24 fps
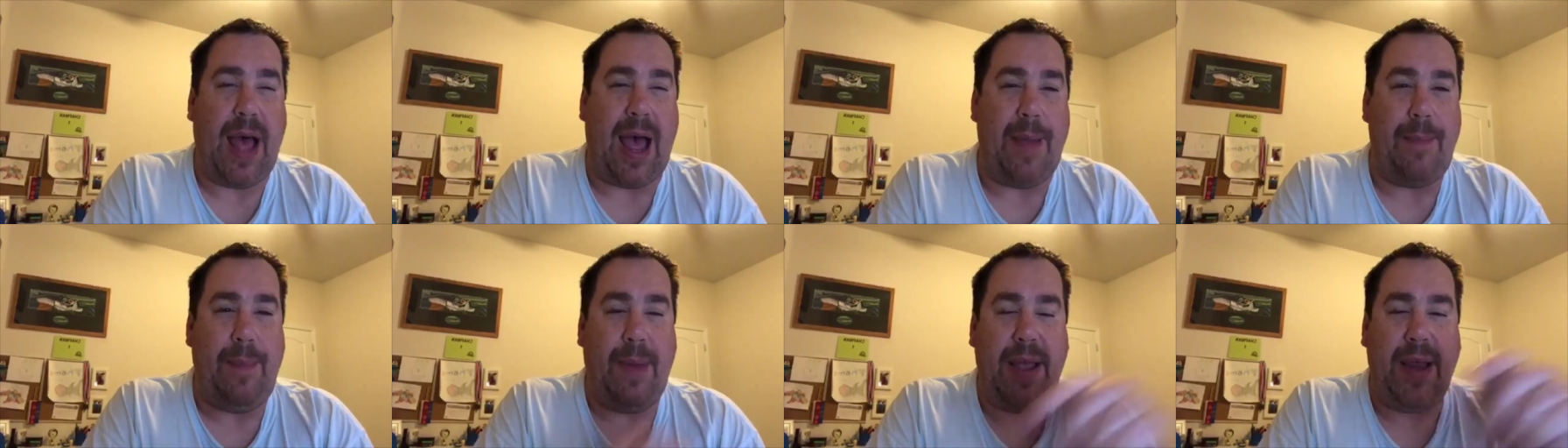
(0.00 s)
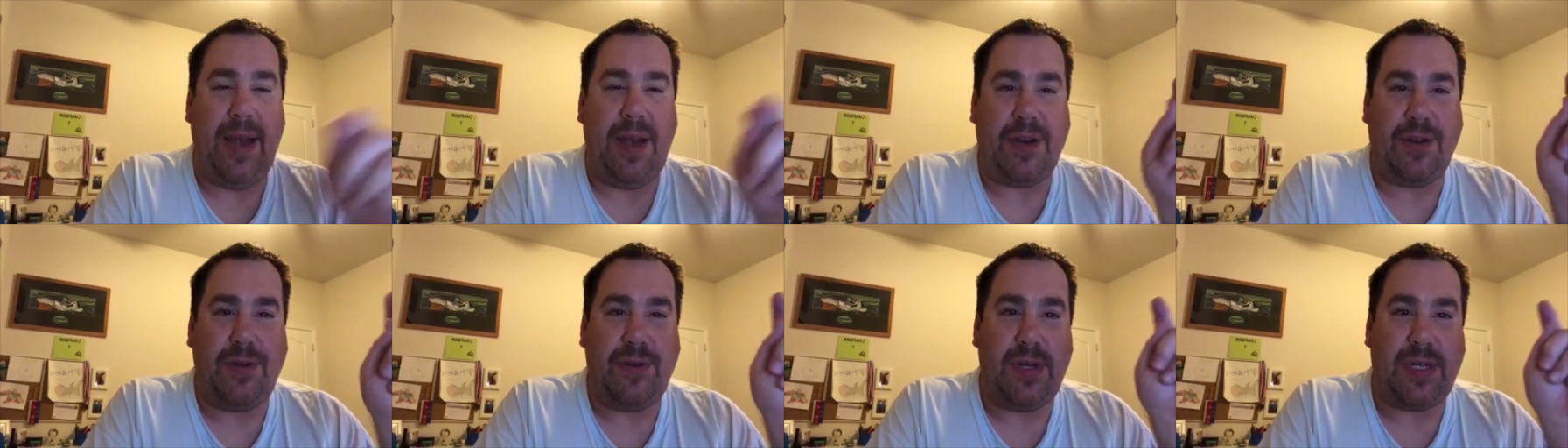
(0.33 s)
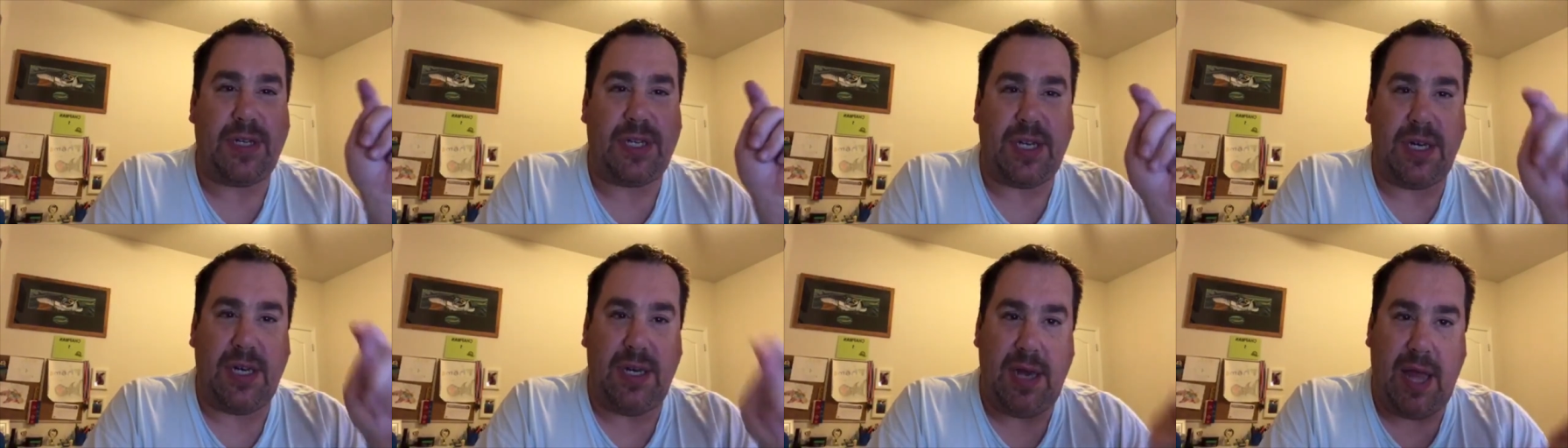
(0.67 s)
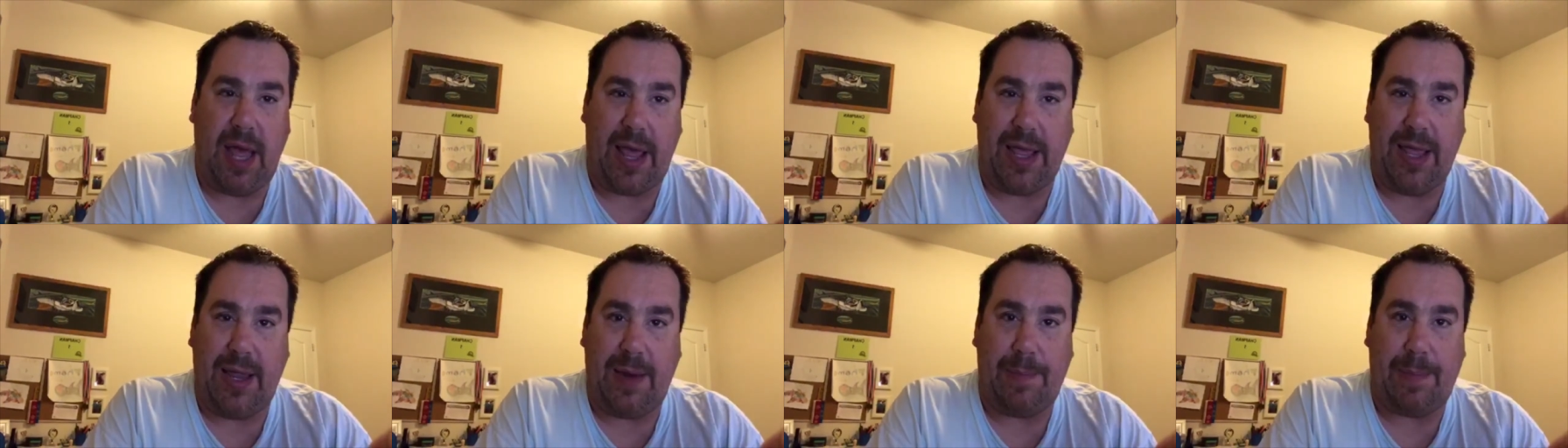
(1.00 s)
I might do it
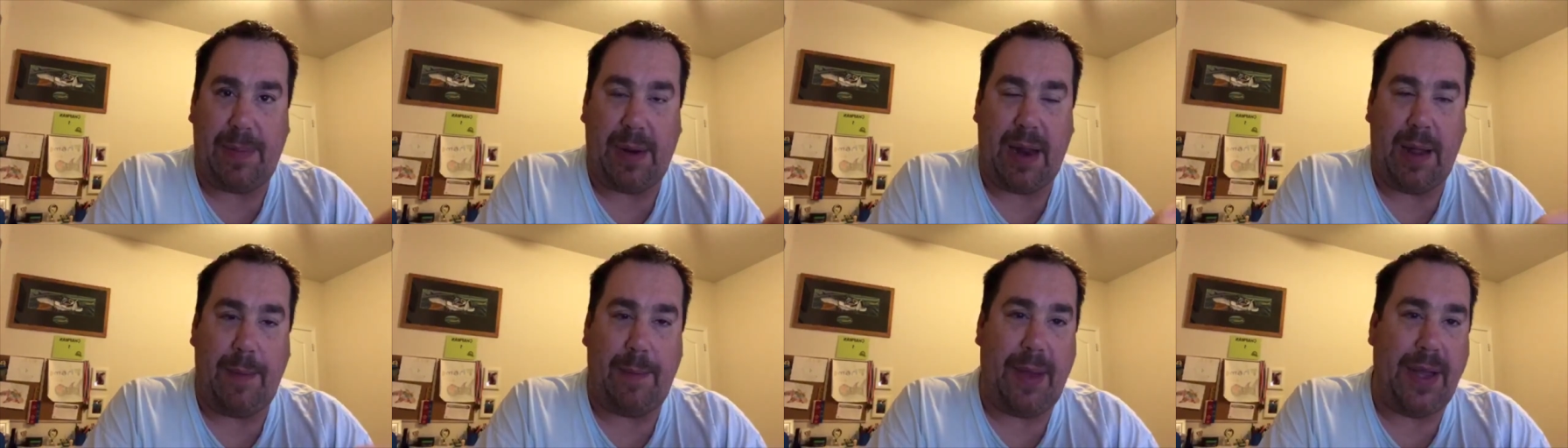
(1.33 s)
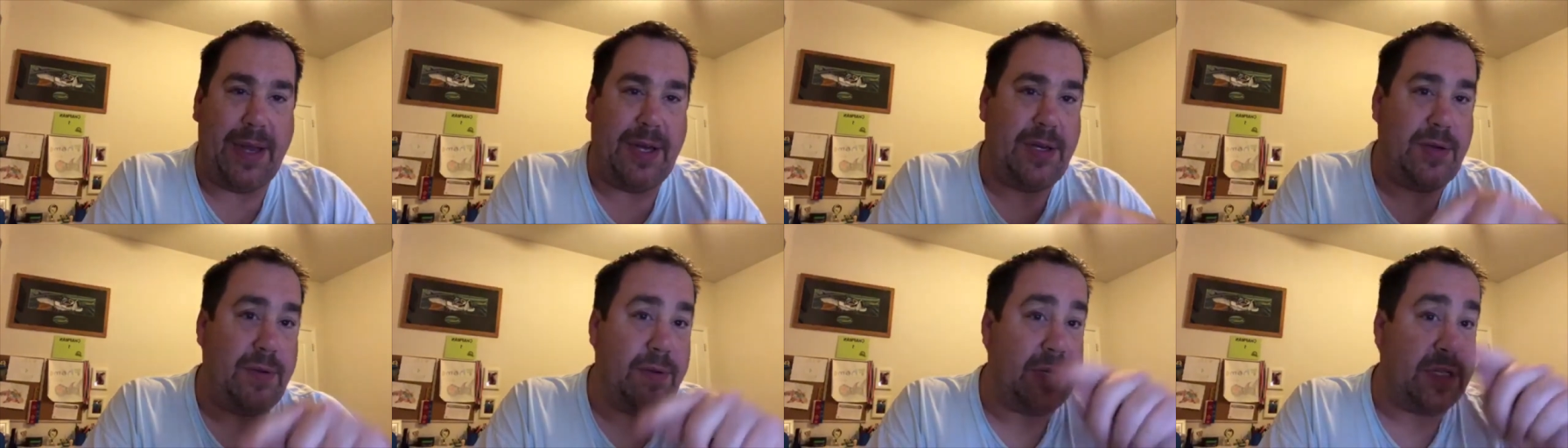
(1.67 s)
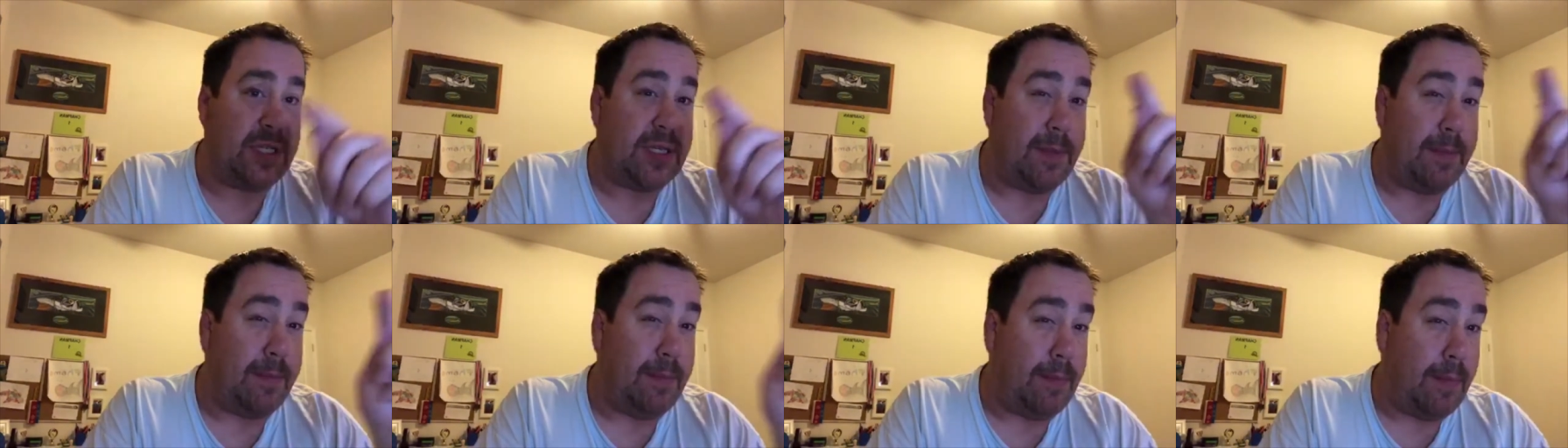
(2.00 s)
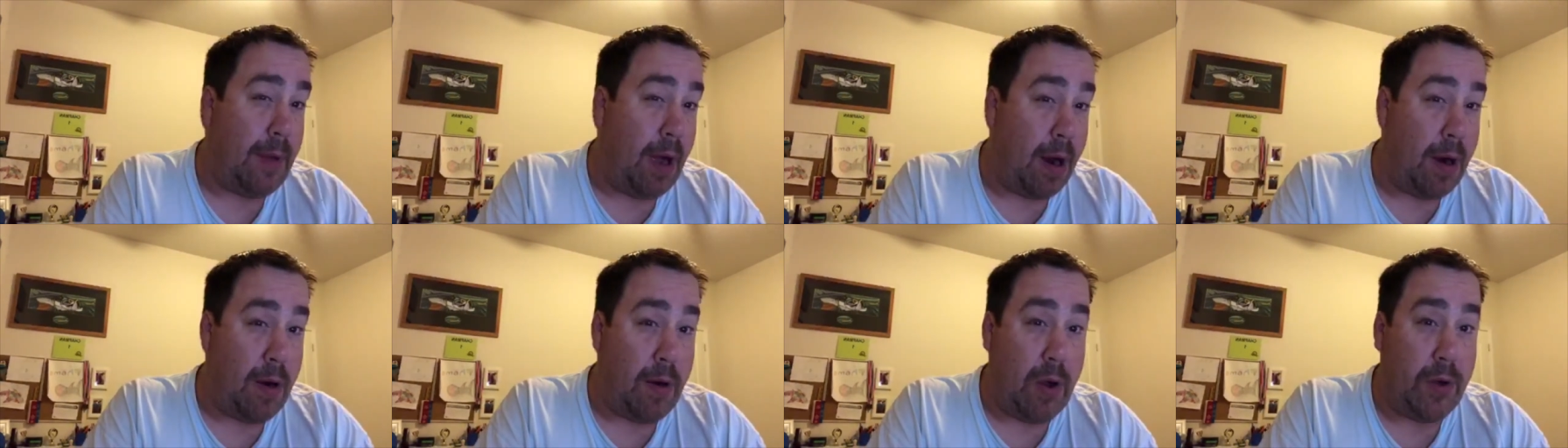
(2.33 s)
tonight, but I might do it
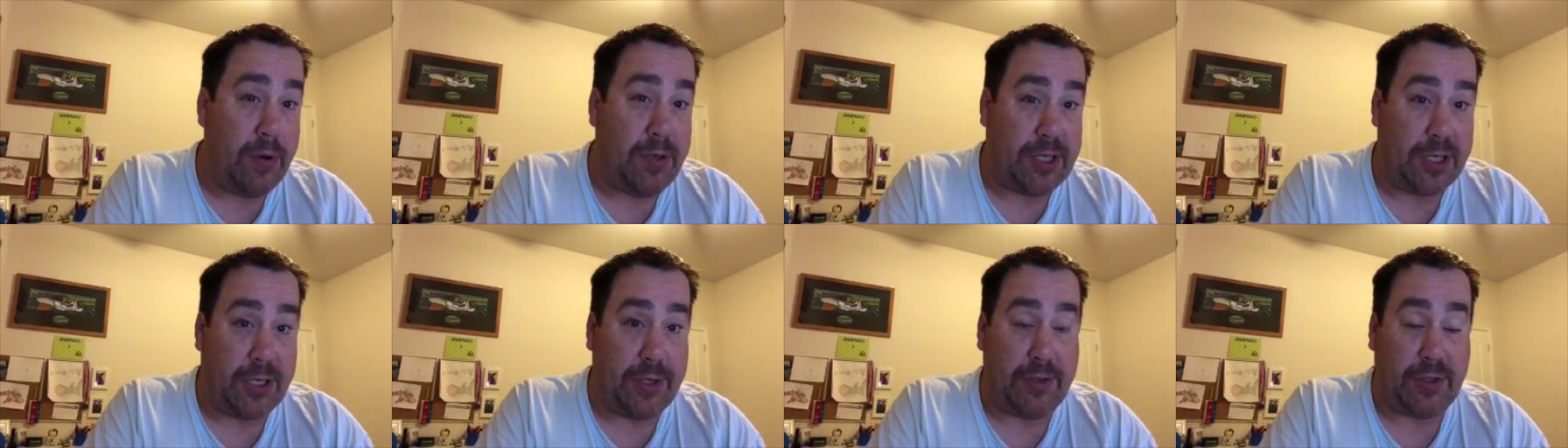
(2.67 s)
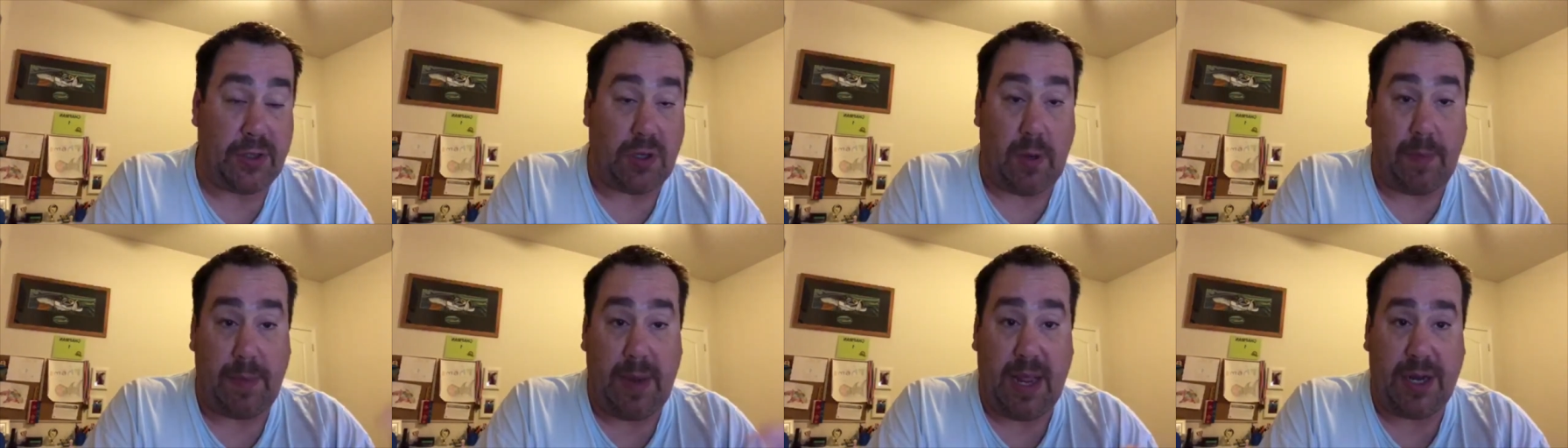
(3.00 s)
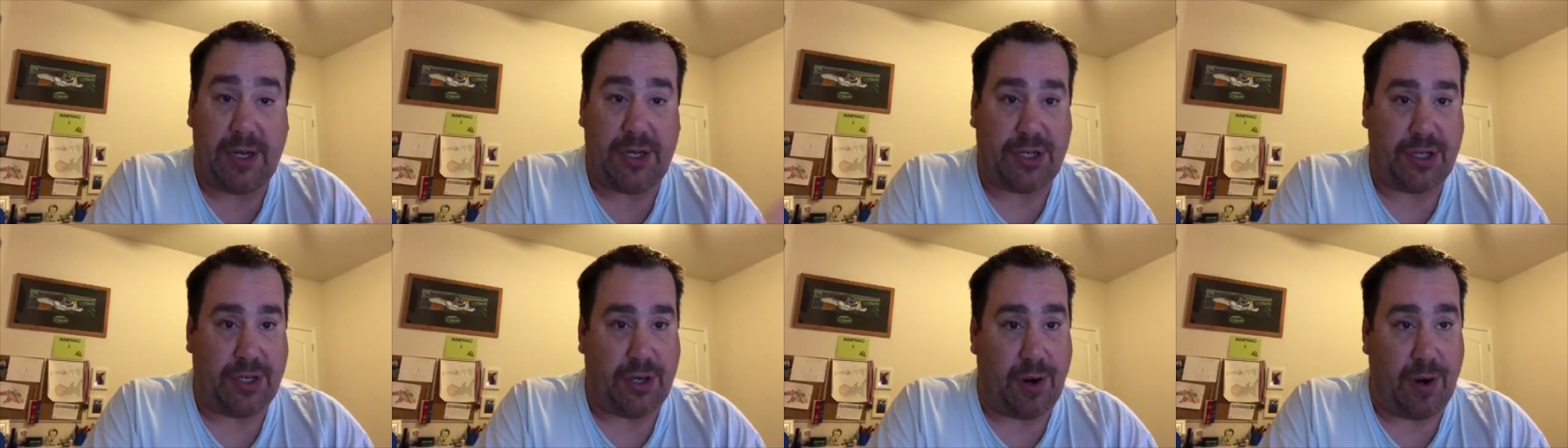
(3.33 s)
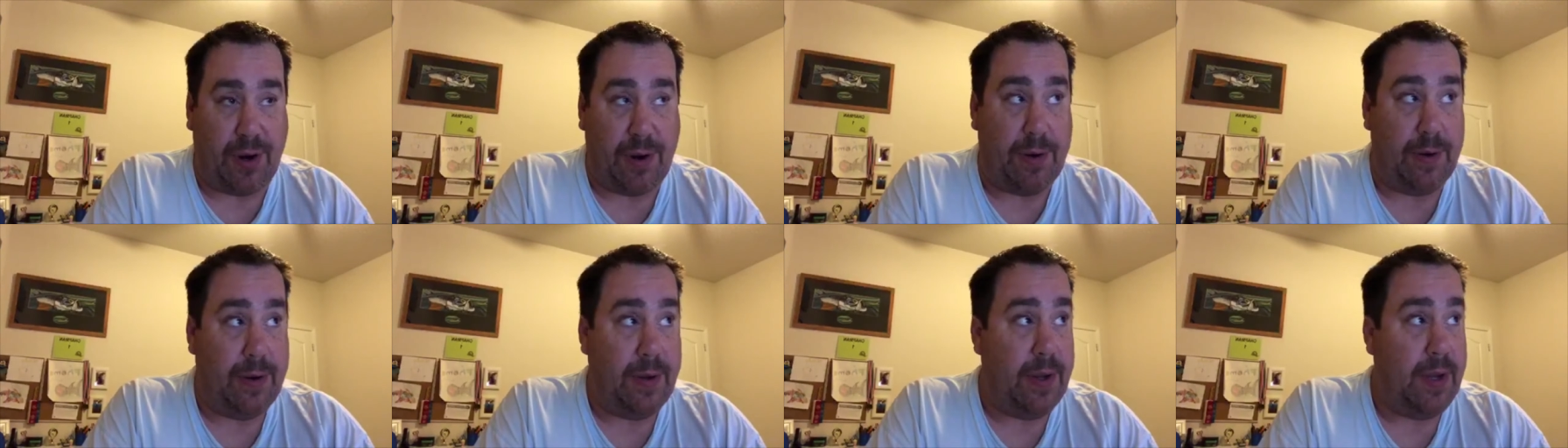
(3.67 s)
tomorrow too, so I'm not
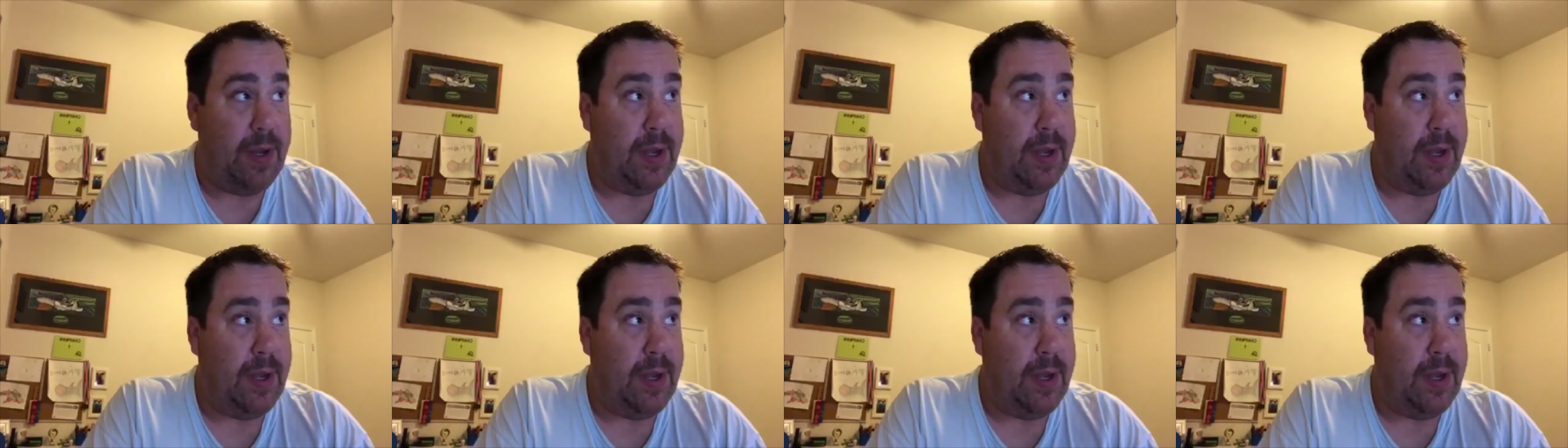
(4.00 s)
sure.